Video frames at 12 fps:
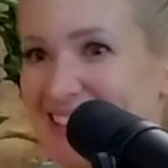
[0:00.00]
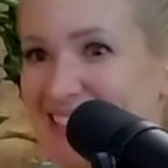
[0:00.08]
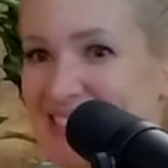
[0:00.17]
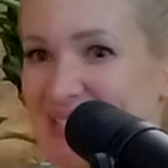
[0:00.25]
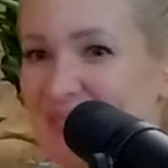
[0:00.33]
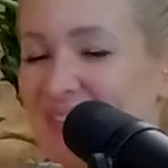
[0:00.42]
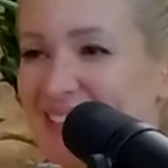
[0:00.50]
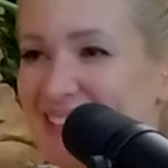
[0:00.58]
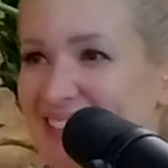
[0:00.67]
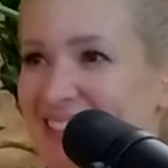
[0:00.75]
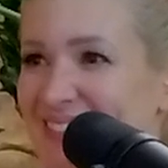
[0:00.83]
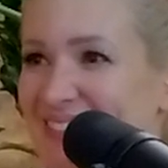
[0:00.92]
a
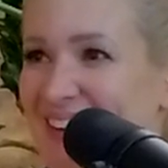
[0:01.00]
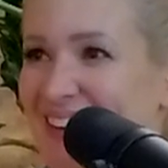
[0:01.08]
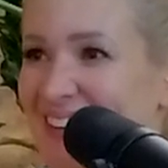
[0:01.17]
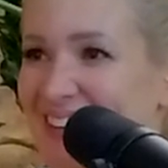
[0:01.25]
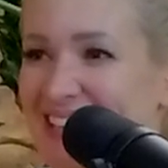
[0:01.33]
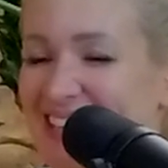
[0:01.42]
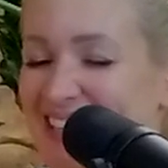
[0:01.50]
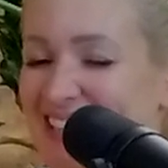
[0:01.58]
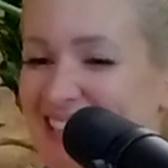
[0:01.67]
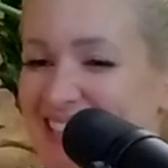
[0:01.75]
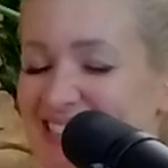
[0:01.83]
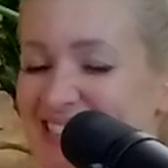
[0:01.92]
sibling of yeah. our
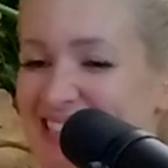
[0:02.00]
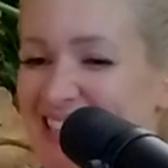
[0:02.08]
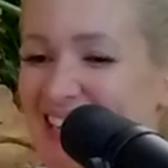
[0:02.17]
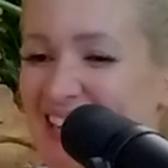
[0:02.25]
kids.